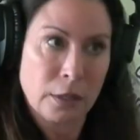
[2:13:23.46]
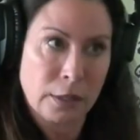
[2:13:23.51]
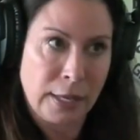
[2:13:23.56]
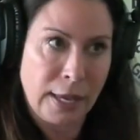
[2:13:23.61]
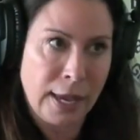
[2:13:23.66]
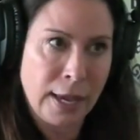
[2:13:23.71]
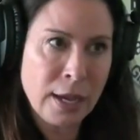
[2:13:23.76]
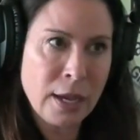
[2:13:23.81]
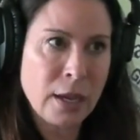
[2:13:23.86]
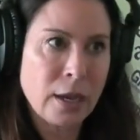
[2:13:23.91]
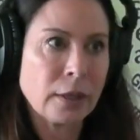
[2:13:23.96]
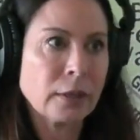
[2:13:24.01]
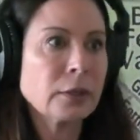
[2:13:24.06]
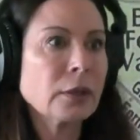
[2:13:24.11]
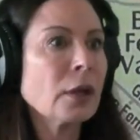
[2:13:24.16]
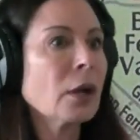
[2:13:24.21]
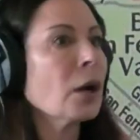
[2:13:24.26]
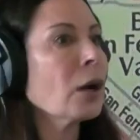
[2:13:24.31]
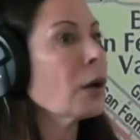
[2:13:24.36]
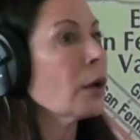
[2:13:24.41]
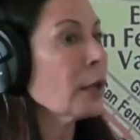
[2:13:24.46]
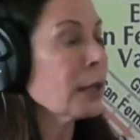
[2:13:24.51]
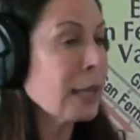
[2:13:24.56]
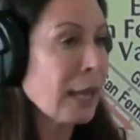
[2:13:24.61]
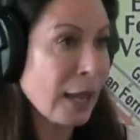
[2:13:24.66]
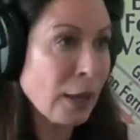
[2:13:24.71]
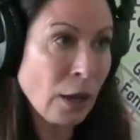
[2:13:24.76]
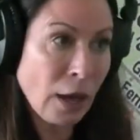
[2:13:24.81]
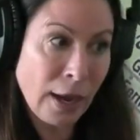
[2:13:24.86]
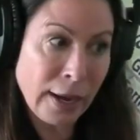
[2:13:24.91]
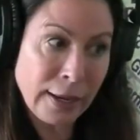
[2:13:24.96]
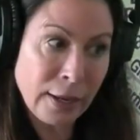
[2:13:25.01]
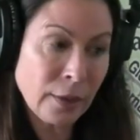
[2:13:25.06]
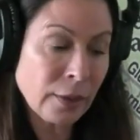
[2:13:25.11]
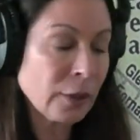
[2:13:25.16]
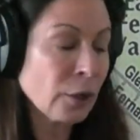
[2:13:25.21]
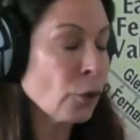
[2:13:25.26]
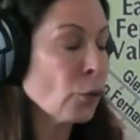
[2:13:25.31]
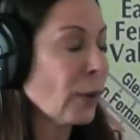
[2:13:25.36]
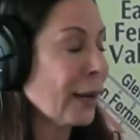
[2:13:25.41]
Yeah. Me too. I
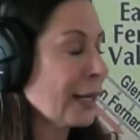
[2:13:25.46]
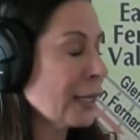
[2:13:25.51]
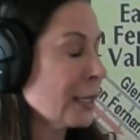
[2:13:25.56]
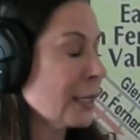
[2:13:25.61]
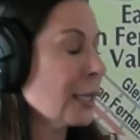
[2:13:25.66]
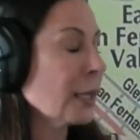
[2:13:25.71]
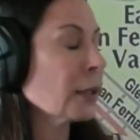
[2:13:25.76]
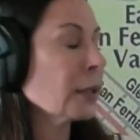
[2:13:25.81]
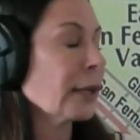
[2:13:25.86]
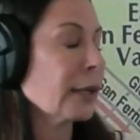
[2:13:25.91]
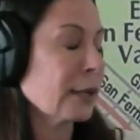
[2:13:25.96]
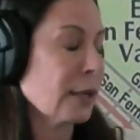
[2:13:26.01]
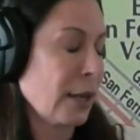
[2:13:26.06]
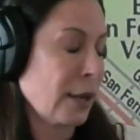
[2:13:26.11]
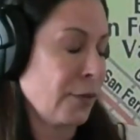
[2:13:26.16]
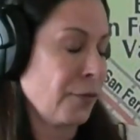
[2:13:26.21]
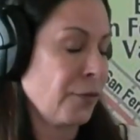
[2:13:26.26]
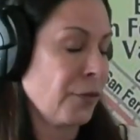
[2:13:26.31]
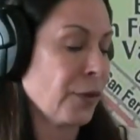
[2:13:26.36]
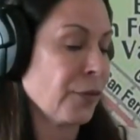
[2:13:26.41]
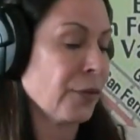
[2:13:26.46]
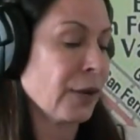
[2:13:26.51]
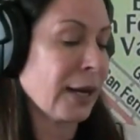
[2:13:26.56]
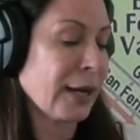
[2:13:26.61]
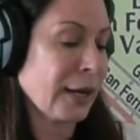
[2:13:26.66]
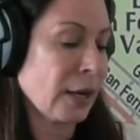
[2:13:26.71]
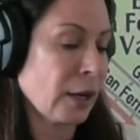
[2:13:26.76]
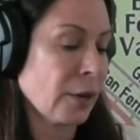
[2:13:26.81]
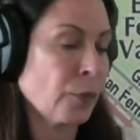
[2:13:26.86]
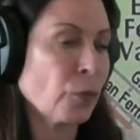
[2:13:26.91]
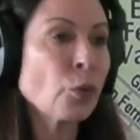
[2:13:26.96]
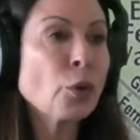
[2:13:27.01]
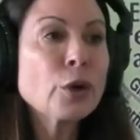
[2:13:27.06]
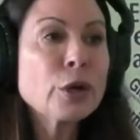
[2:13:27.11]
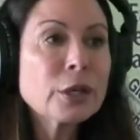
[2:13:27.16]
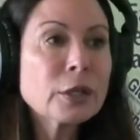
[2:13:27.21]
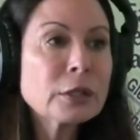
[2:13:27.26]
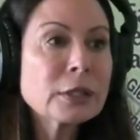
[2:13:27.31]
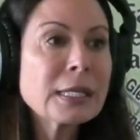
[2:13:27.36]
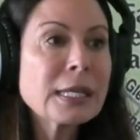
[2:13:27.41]
had a great deal at Vivid. I got a
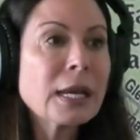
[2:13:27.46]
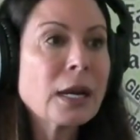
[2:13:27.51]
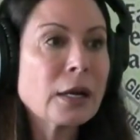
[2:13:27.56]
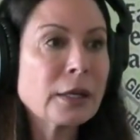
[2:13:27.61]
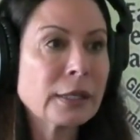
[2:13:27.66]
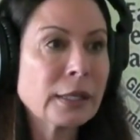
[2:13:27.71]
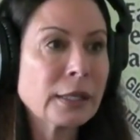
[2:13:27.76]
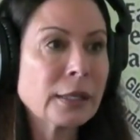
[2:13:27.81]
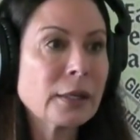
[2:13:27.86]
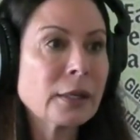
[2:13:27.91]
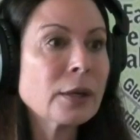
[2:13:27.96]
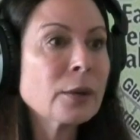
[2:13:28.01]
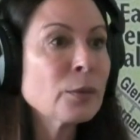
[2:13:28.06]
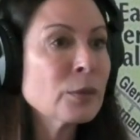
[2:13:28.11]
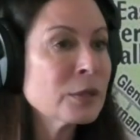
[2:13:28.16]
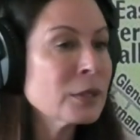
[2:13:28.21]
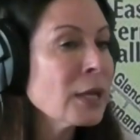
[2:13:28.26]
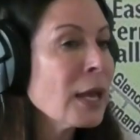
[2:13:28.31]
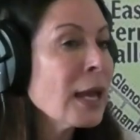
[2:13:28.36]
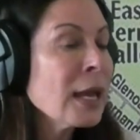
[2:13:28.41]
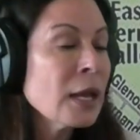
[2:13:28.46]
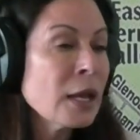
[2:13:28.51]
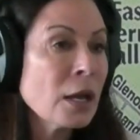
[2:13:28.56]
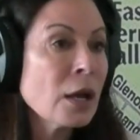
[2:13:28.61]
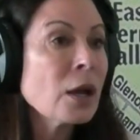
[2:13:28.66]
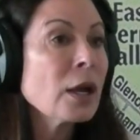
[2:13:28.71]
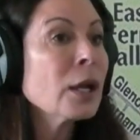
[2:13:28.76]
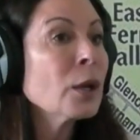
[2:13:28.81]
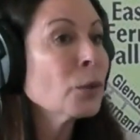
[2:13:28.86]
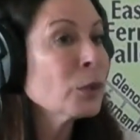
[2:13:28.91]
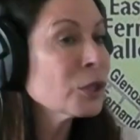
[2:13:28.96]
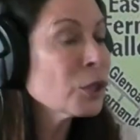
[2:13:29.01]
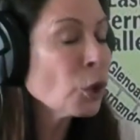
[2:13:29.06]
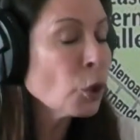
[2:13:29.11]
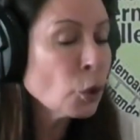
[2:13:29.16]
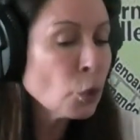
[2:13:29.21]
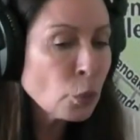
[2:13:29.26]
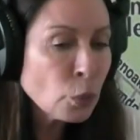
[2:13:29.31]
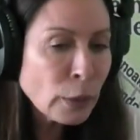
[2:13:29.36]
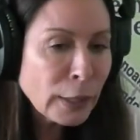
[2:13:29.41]
royalty on it. It was a
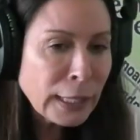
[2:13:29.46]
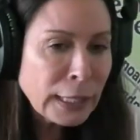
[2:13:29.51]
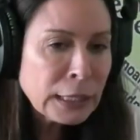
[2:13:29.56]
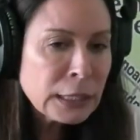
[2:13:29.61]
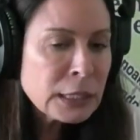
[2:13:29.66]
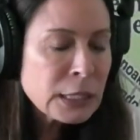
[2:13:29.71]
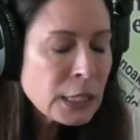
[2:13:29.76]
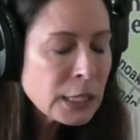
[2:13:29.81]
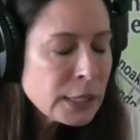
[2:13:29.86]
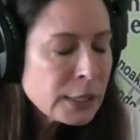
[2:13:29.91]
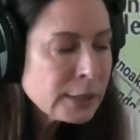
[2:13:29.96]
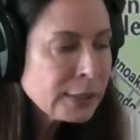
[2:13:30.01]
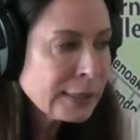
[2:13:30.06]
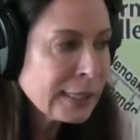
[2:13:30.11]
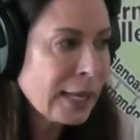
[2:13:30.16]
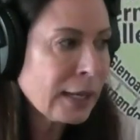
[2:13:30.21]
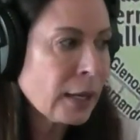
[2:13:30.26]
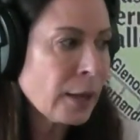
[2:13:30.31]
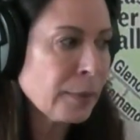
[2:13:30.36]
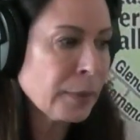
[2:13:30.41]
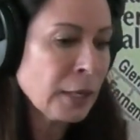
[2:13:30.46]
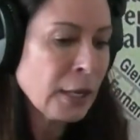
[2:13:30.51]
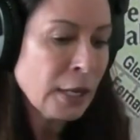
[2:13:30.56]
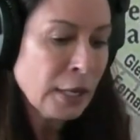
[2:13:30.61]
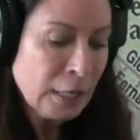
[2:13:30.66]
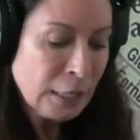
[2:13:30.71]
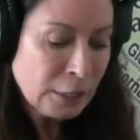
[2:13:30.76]
great setup.